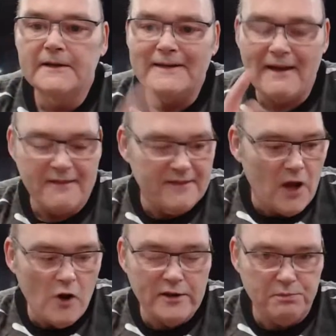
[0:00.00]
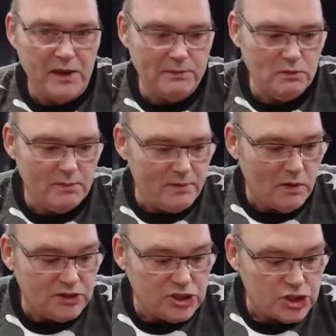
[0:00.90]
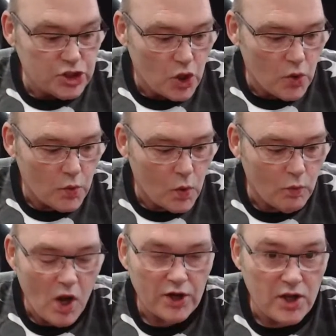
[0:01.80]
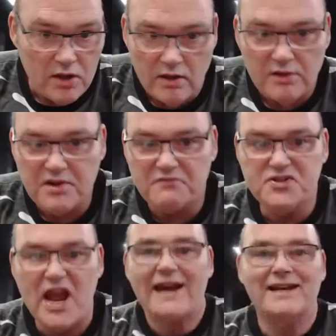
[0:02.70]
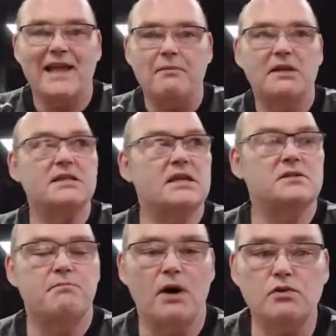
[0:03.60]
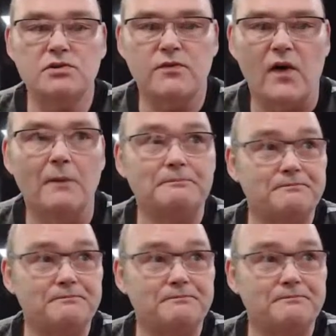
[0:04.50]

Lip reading: Now then, the orchid people will be wanting to know what on earth I've tagged them in this post for.